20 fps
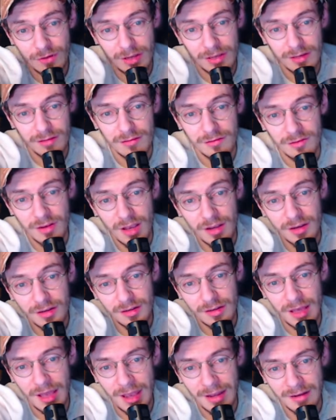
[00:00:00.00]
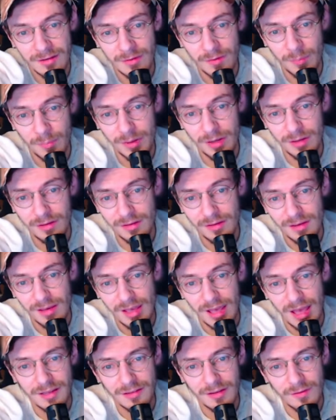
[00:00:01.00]
Strike. Targeted active ability,
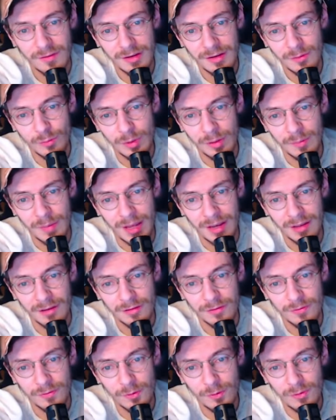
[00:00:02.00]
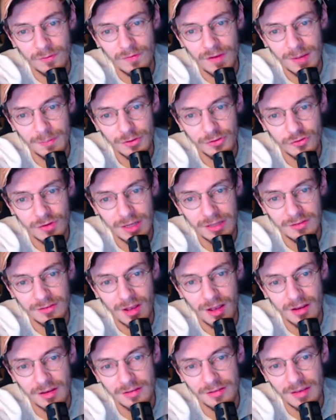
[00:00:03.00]
activated when mana is full. Viper Strike
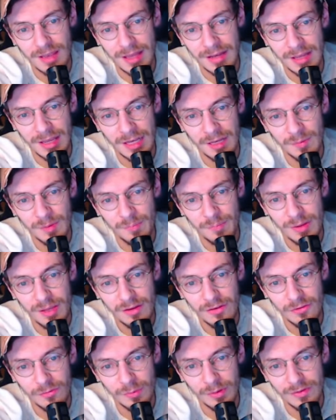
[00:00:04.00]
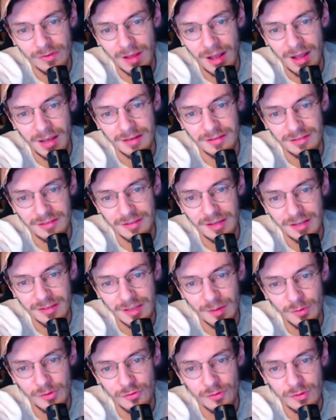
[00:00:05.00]
targets an enemy piece with the highest attack
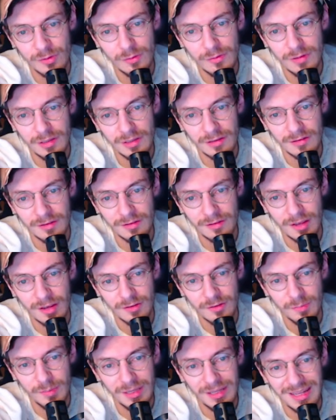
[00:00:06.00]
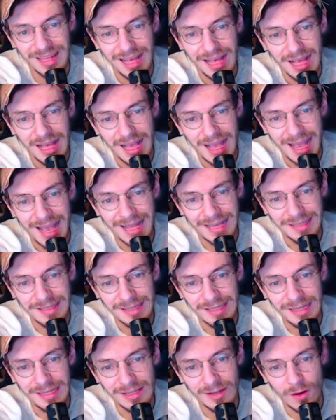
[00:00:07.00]
damage, reducing its attack speed and
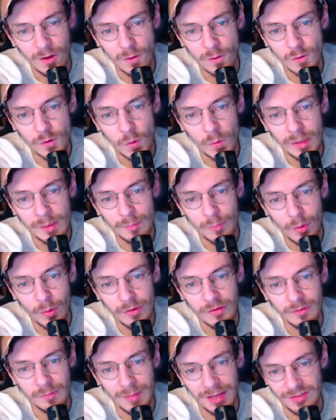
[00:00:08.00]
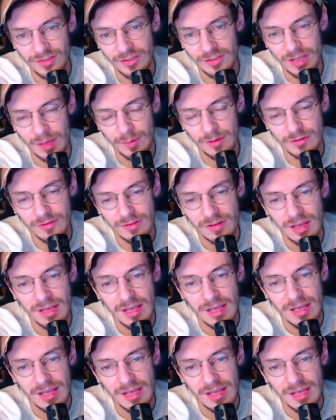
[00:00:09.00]
dealing ongoing poison magic damage.